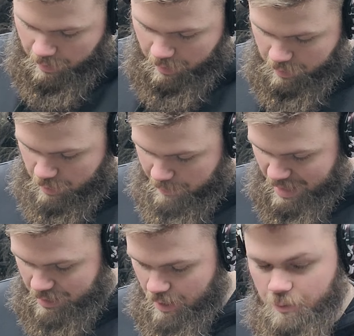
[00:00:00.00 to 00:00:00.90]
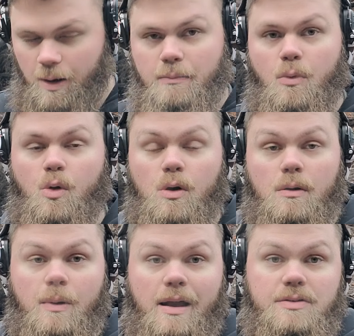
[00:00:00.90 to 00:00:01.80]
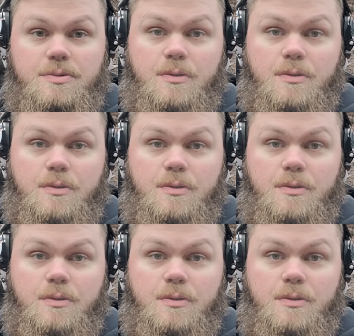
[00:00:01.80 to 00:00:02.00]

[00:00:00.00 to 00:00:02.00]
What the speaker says: I'll come back, I'll run more rounds